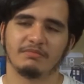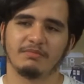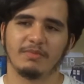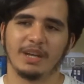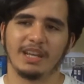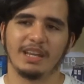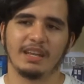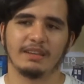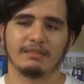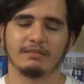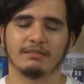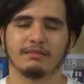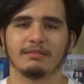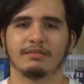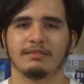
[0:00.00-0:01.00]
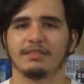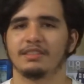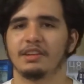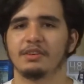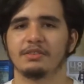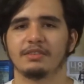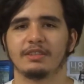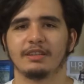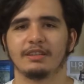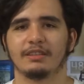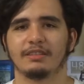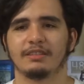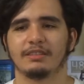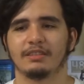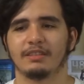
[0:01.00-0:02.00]
By then, in those
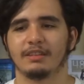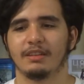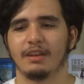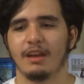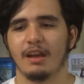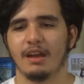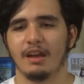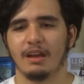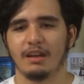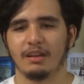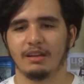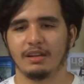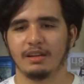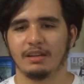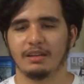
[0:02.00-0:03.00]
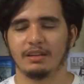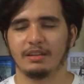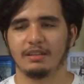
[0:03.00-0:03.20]
days, uh,